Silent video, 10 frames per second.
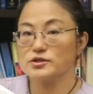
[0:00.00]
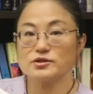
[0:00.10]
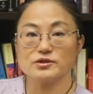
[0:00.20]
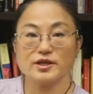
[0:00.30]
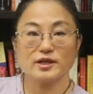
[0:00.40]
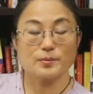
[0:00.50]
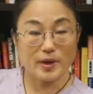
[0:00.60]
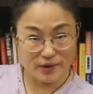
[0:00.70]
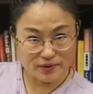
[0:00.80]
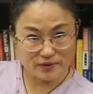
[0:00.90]
to get
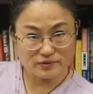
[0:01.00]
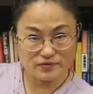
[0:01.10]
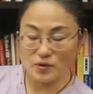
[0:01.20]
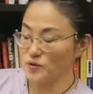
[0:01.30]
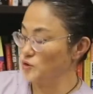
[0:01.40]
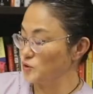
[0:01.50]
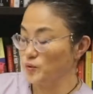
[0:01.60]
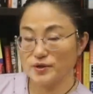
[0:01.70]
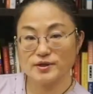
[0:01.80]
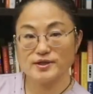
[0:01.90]
better for
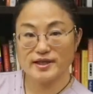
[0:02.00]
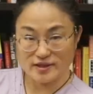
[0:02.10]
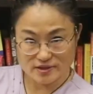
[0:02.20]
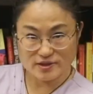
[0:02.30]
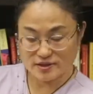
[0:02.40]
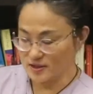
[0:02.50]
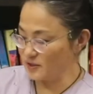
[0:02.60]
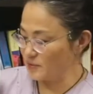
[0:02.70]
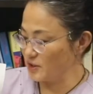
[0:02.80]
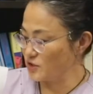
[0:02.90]
your digestion
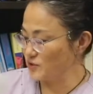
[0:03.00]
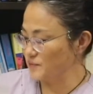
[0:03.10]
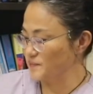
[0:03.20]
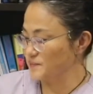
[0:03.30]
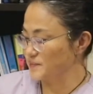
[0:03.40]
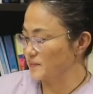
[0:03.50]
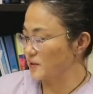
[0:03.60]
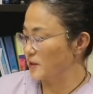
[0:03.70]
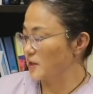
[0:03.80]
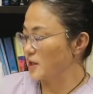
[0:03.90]
system issue.
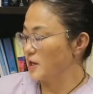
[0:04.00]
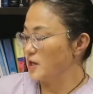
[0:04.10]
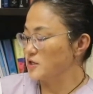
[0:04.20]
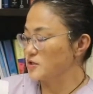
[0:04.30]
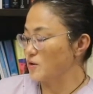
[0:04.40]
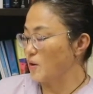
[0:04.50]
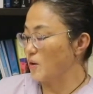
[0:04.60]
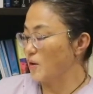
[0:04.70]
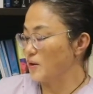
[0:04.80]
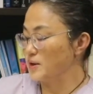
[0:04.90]

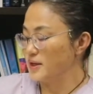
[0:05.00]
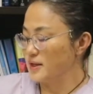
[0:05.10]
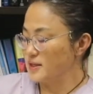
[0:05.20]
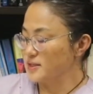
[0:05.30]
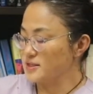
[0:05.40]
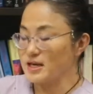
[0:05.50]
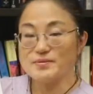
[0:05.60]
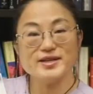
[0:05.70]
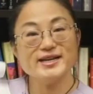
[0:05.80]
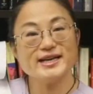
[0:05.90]
So
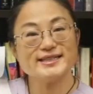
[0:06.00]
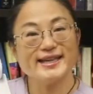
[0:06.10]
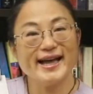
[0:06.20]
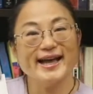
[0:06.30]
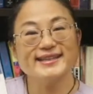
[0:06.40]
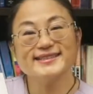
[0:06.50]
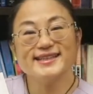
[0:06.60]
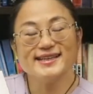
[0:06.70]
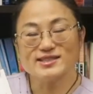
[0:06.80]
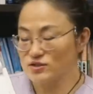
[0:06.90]
something like that.
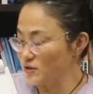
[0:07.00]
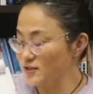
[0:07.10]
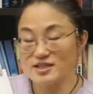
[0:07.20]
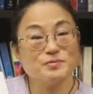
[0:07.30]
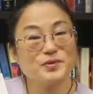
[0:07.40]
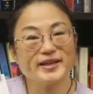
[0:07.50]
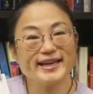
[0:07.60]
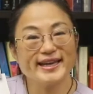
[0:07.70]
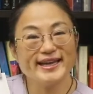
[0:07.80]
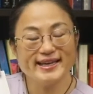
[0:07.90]
So
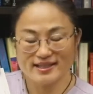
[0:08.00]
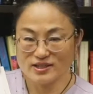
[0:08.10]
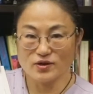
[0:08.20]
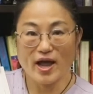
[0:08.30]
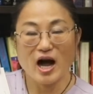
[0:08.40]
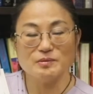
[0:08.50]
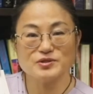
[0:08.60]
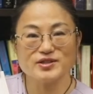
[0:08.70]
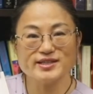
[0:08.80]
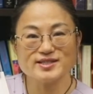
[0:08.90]
simply, you know,
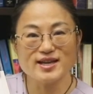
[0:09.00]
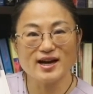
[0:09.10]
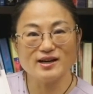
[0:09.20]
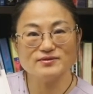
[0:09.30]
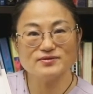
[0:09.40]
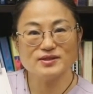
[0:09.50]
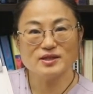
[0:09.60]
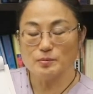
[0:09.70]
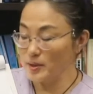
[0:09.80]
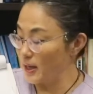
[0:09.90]
helps yourself.
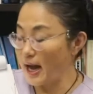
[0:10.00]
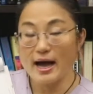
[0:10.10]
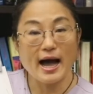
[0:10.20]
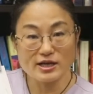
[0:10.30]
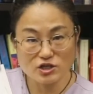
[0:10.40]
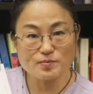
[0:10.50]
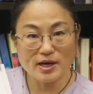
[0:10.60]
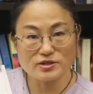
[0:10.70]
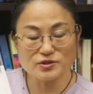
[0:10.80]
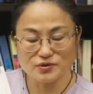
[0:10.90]
But
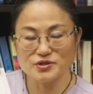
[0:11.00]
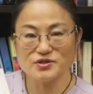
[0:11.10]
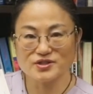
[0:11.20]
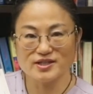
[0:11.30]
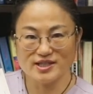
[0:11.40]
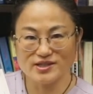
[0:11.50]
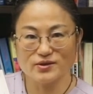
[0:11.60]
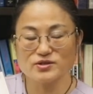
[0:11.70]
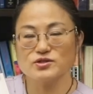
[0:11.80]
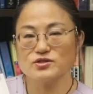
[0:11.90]
acupuncture will use a
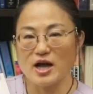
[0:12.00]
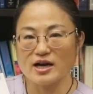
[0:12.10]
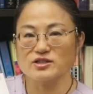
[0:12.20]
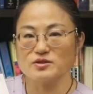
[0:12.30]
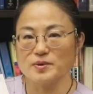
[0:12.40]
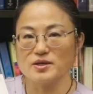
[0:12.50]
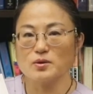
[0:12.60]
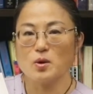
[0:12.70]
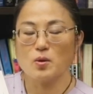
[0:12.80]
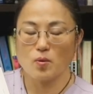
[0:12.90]
needle to
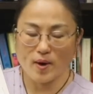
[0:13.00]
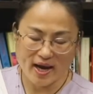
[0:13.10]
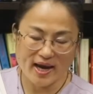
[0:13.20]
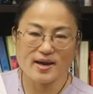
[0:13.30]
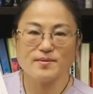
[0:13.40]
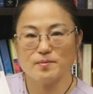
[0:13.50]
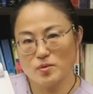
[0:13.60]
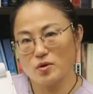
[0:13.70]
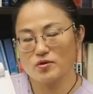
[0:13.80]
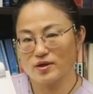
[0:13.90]
activate way
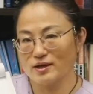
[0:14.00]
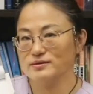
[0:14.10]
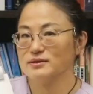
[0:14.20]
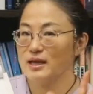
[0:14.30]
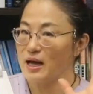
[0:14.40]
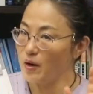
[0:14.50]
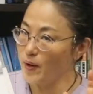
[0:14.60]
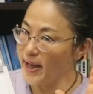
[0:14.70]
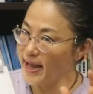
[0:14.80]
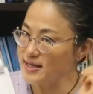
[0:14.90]
more than
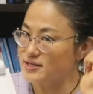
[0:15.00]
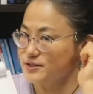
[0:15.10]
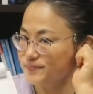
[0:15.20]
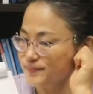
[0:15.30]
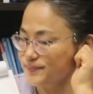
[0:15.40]
our hands.